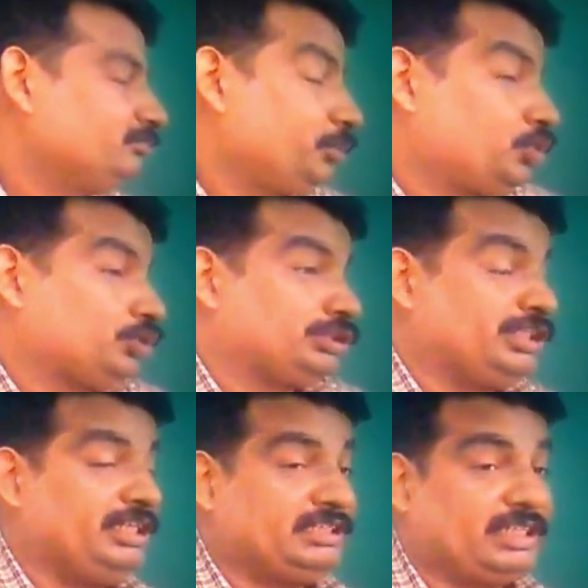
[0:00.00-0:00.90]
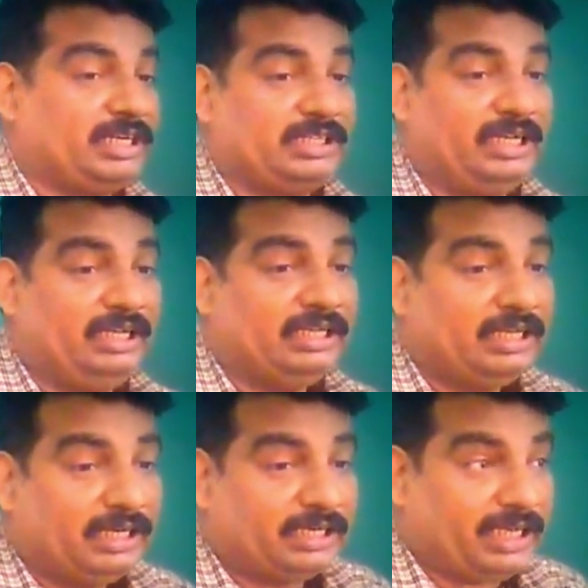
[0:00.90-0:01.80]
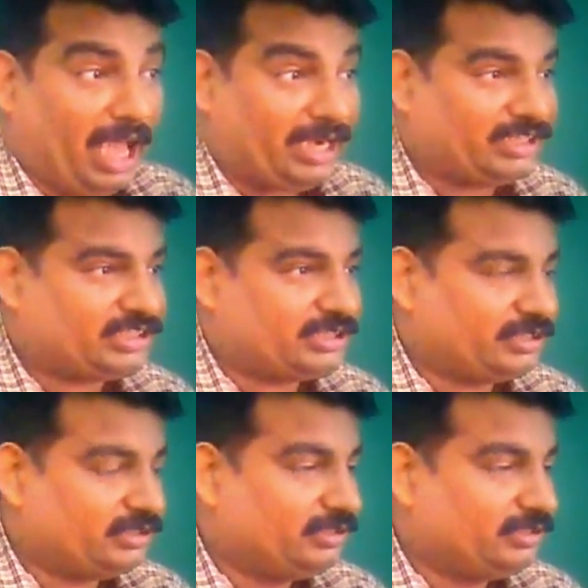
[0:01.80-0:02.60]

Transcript: because these are the terrorist